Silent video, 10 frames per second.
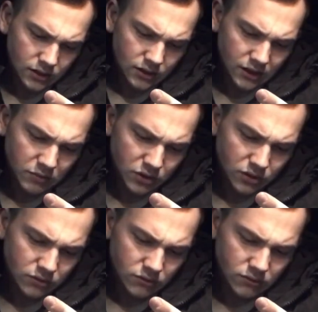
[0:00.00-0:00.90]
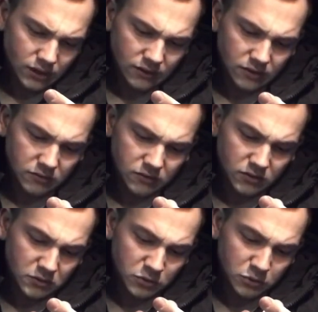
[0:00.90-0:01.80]
Shake bottle, for
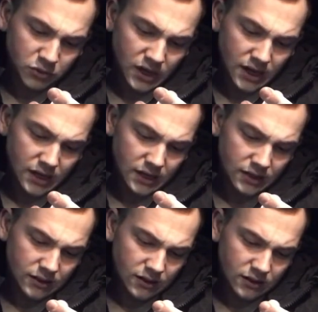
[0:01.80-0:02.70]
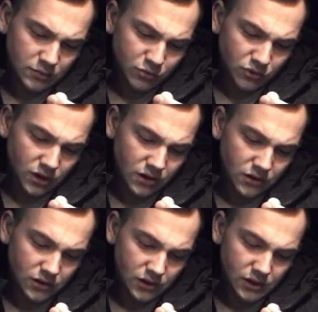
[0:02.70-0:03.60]
the spray, De-Icer
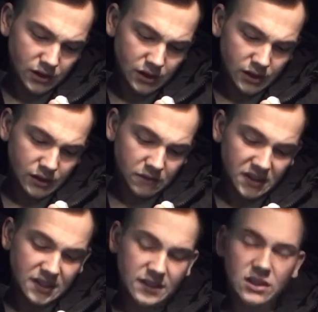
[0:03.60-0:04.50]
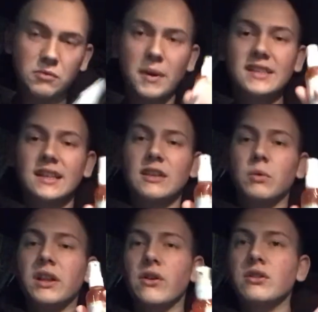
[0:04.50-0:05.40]
Pro. So basically it's
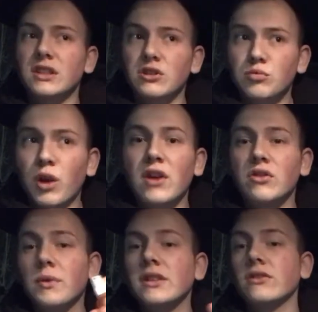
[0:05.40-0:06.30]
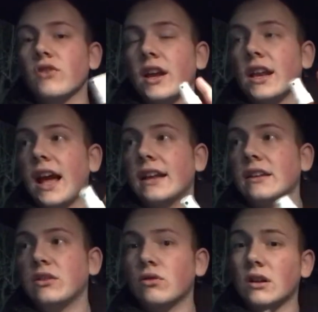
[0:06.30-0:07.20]
one of those that you spray on your window screen,
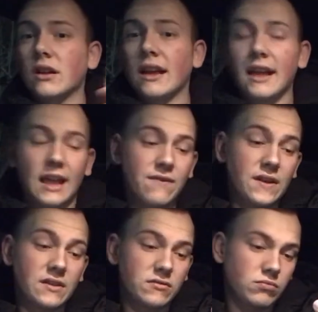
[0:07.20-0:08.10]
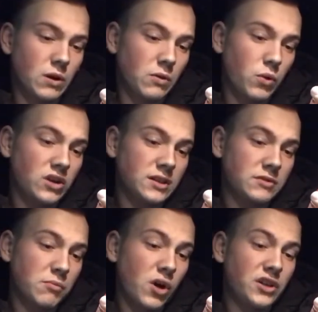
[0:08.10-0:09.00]
and if it's, well, it works up
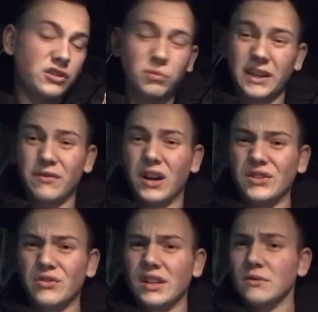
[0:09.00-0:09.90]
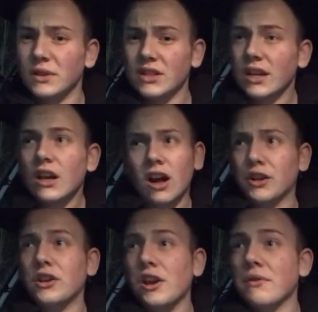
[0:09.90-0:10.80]
to minus 25 degrees, which I
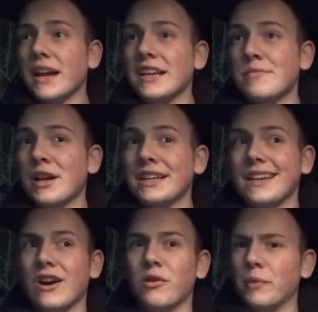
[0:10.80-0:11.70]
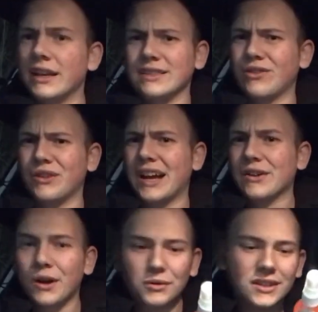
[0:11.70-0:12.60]
know UK is bloody cold, but it's not that
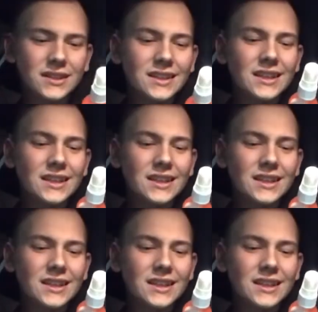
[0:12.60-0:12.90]
cold.